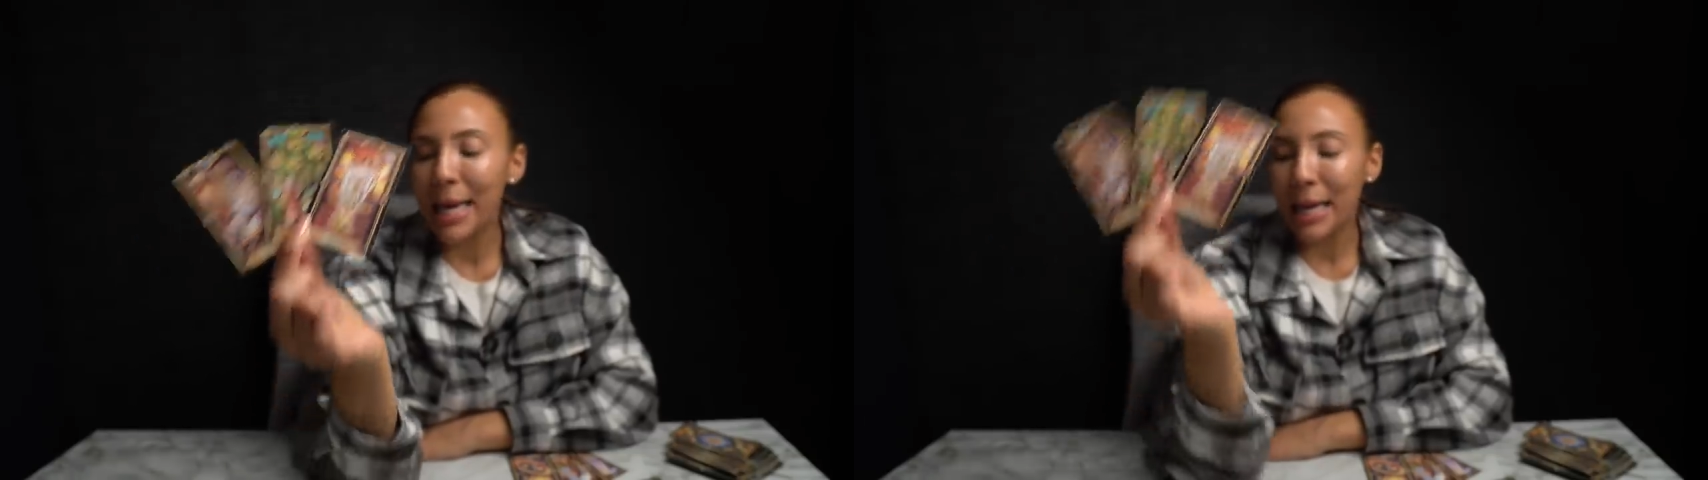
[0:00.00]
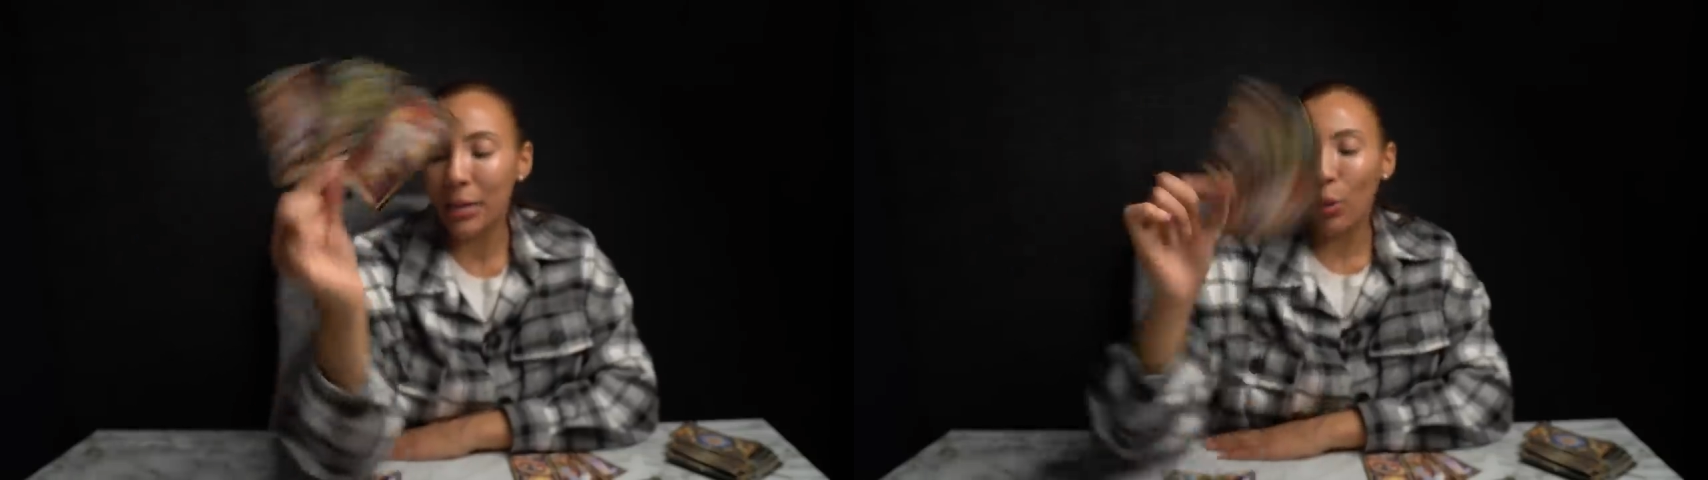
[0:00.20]

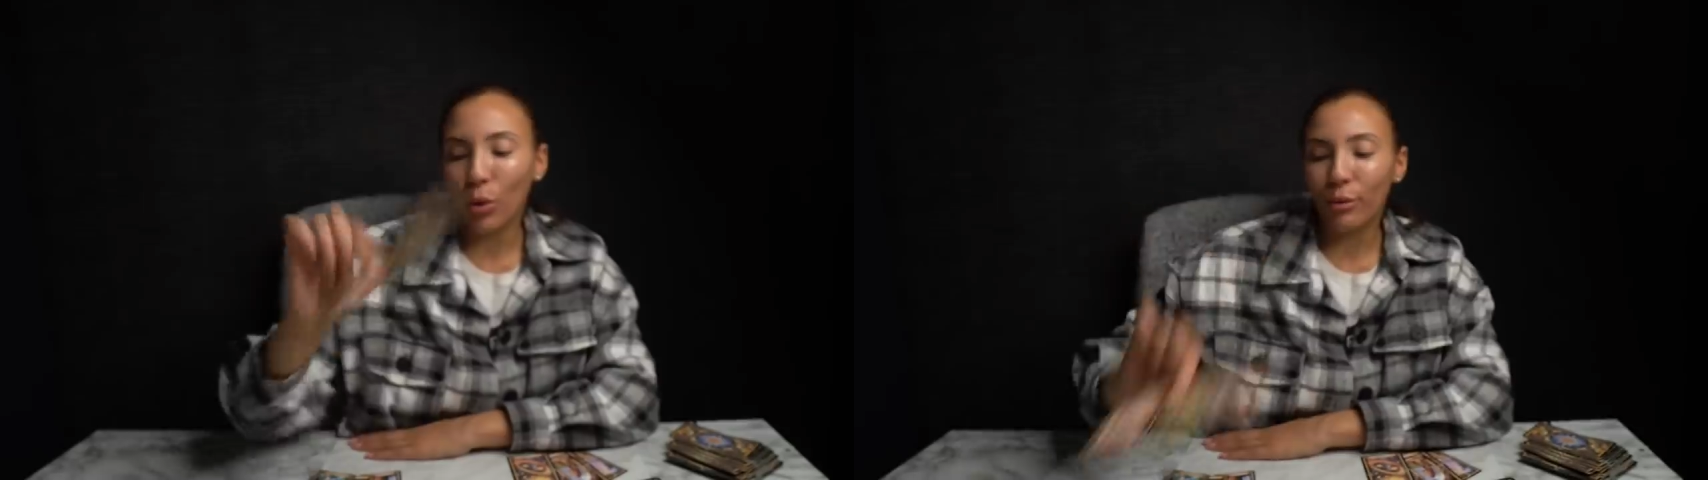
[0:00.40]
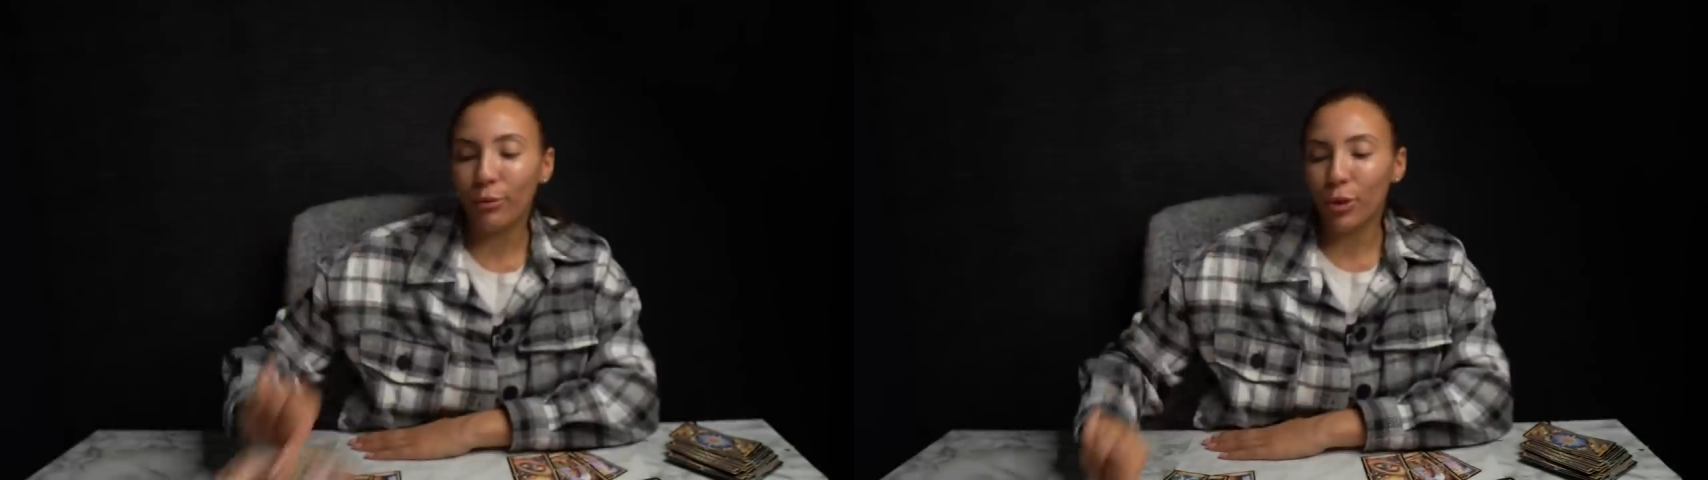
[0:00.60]
in
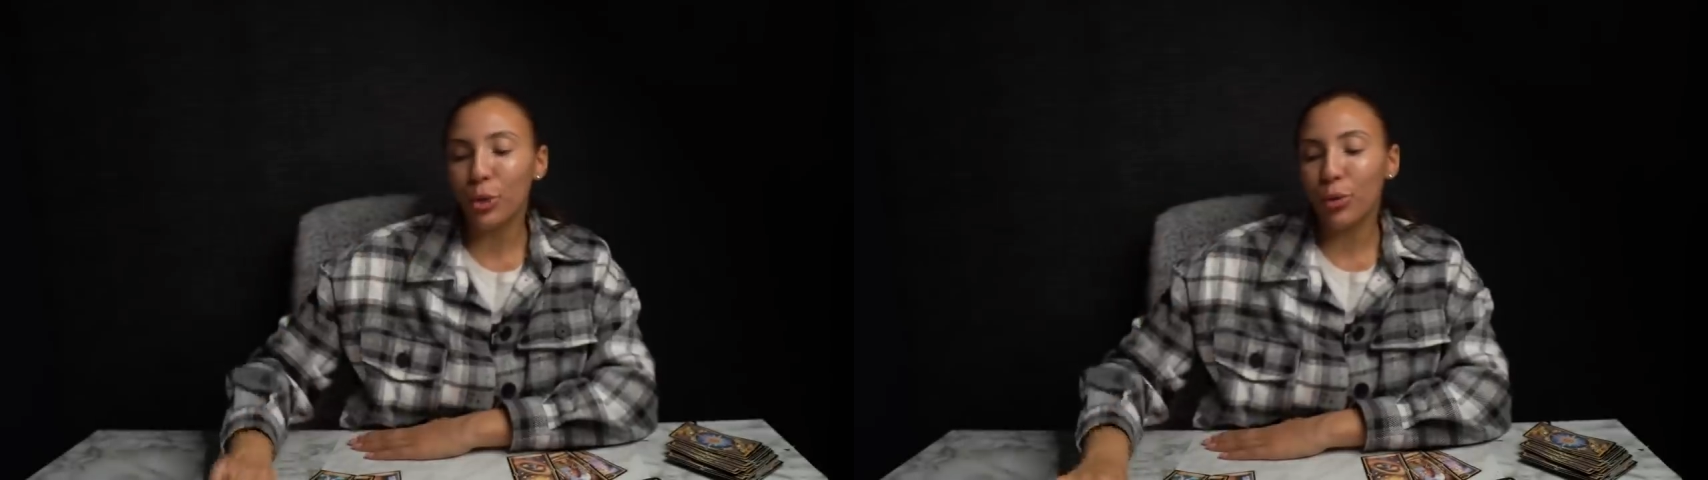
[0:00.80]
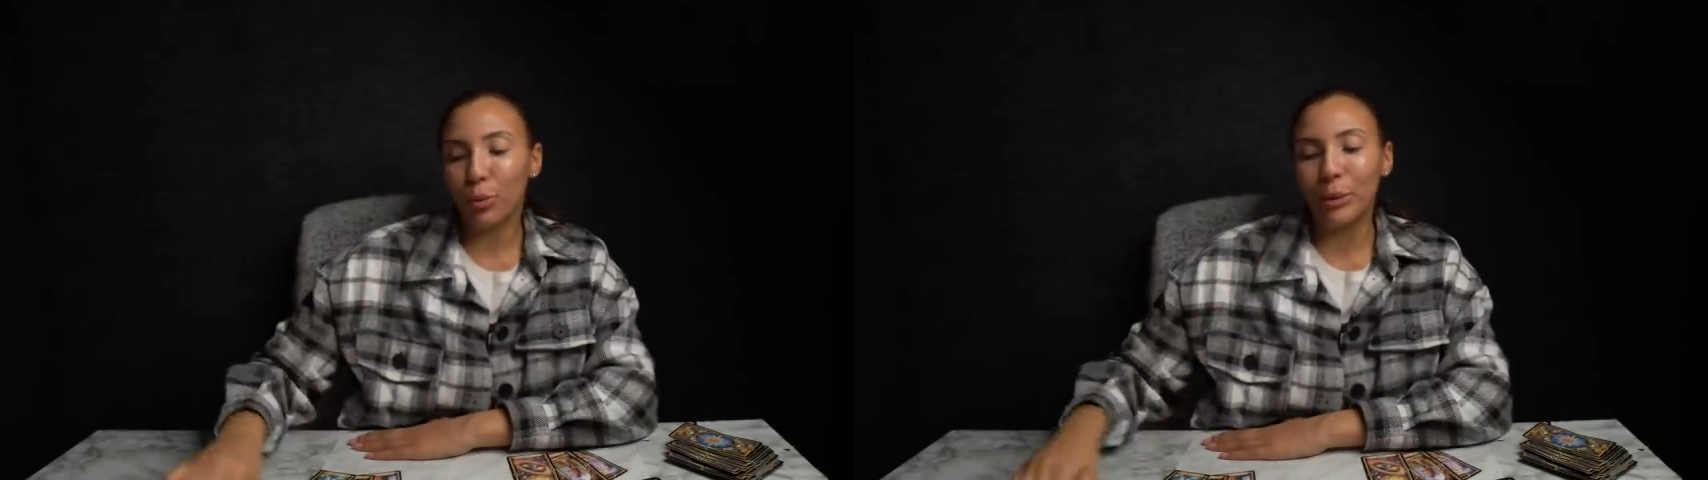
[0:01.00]
order for
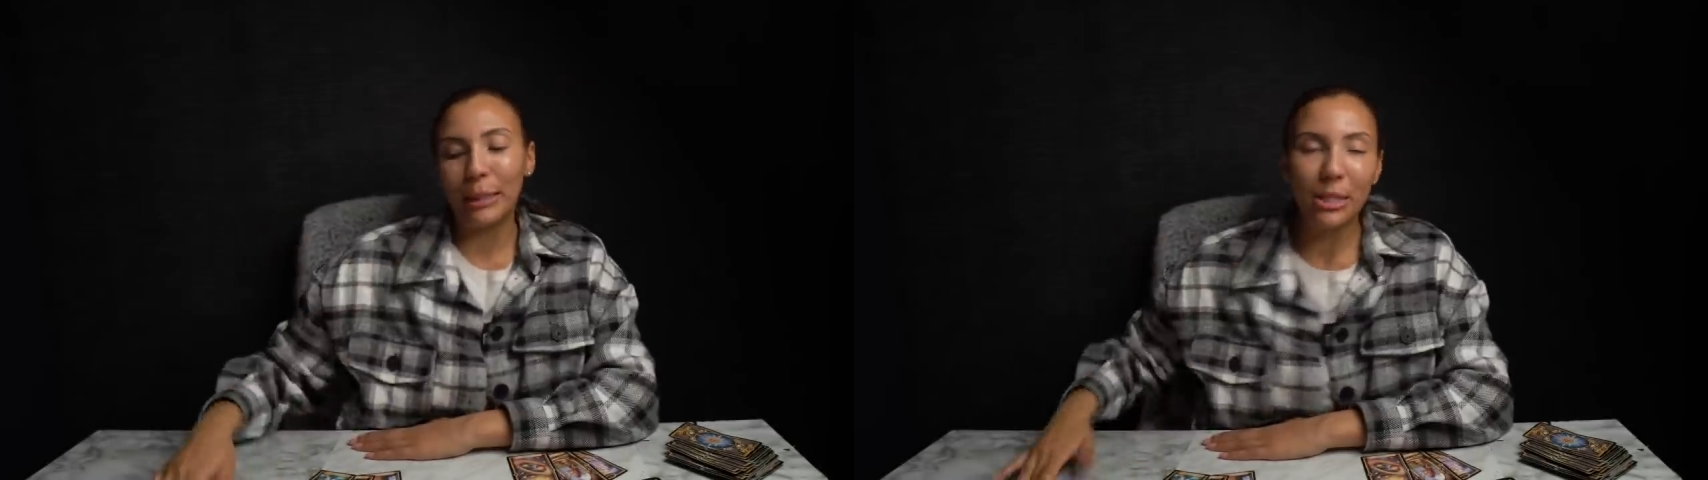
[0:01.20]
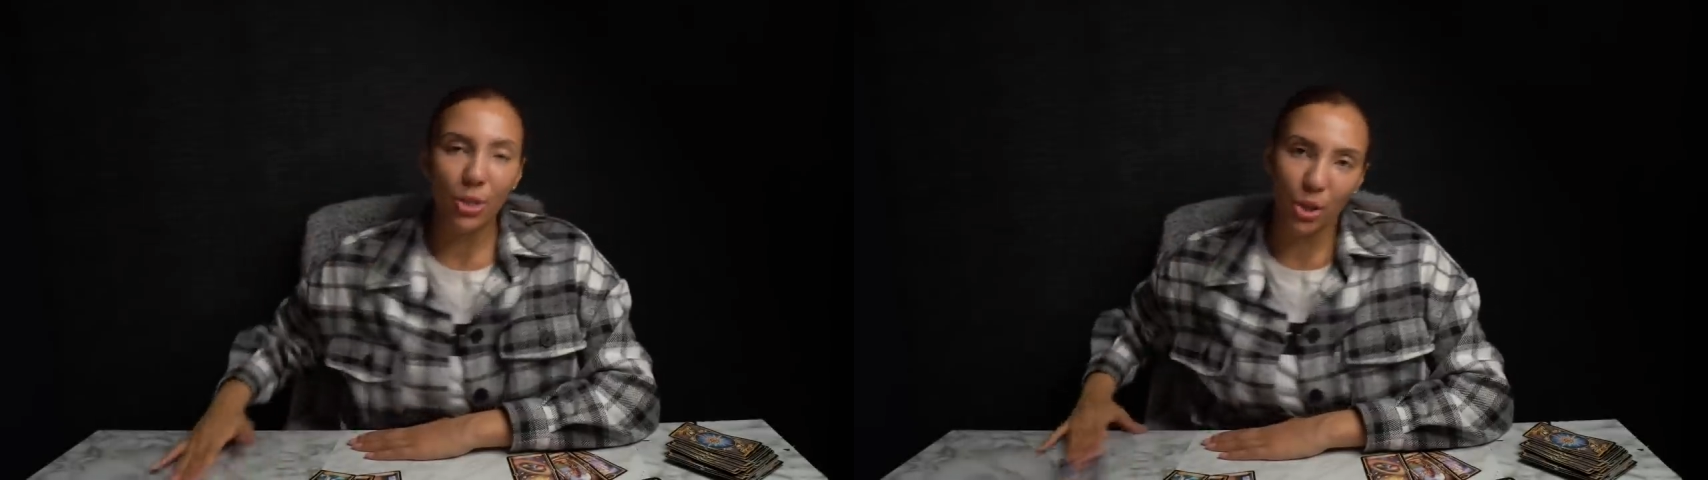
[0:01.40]
you to
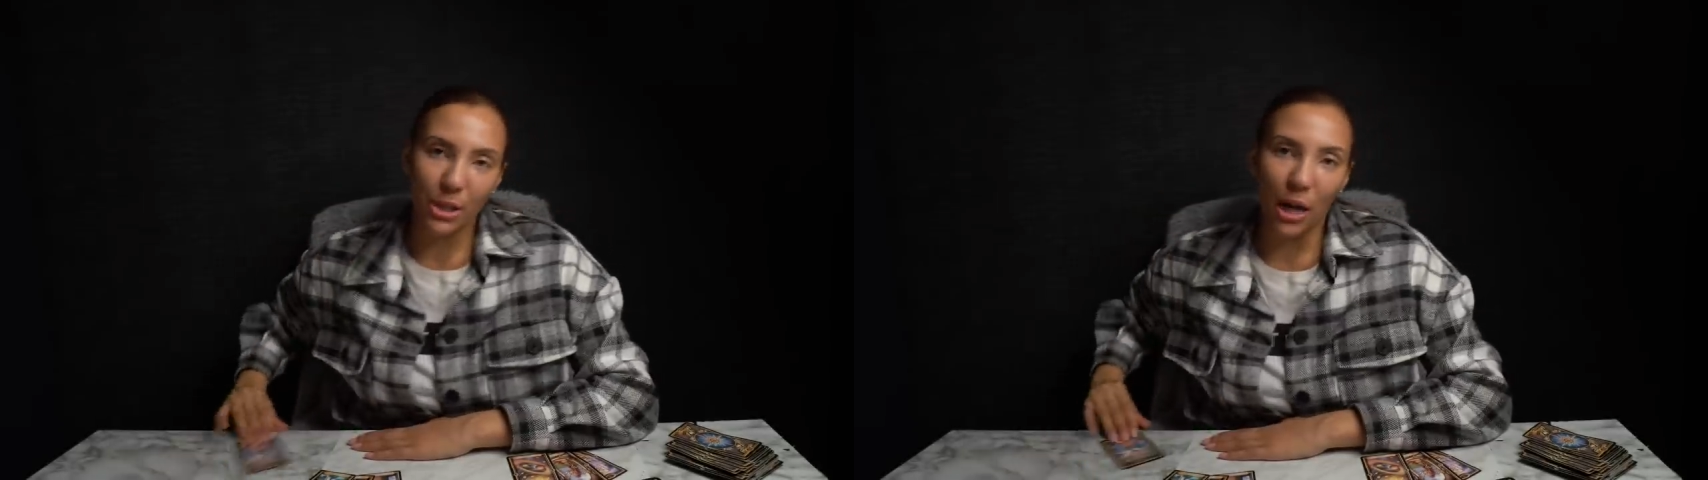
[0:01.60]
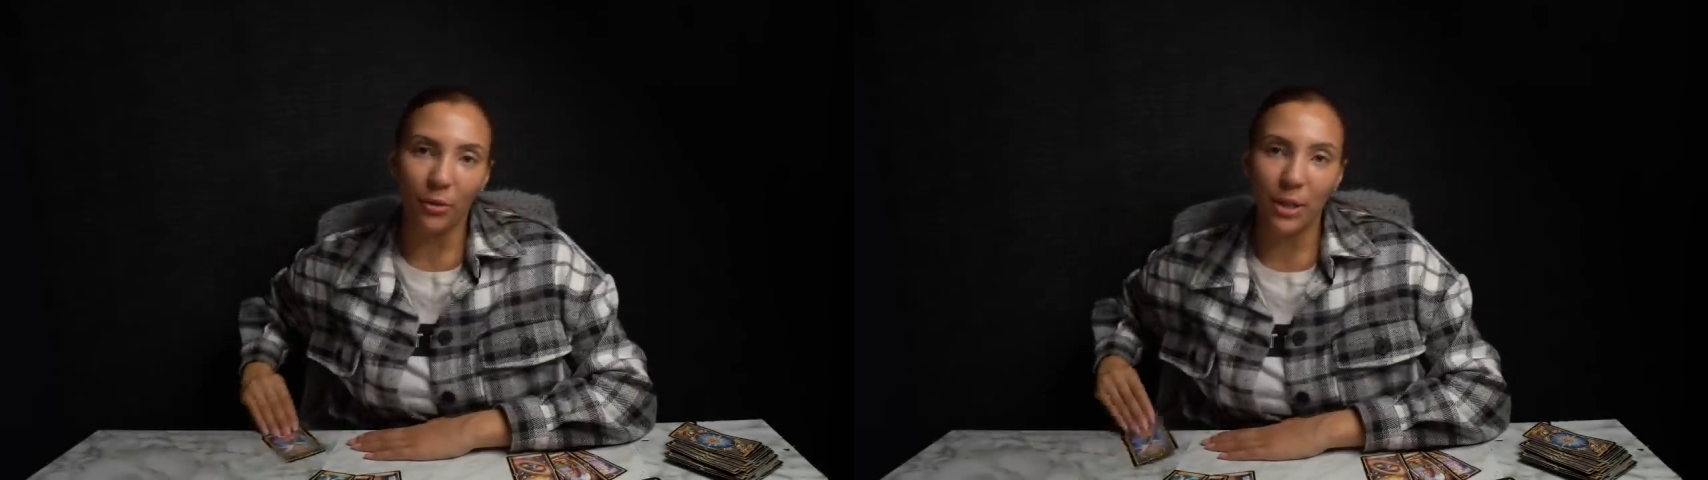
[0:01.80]
release yourself.